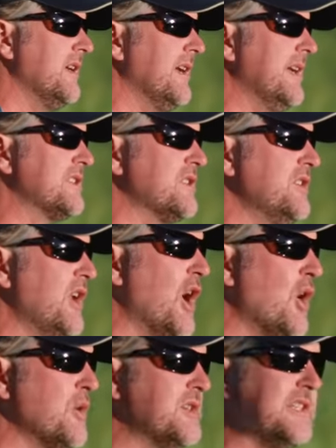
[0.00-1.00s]
It's
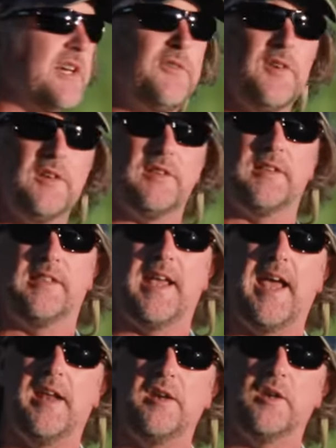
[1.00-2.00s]
no different
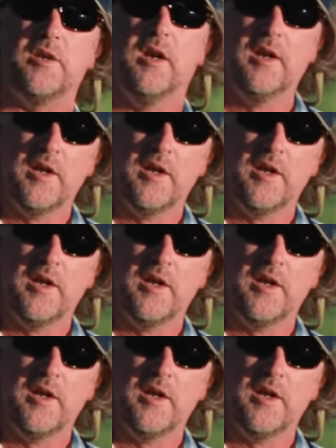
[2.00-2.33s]
than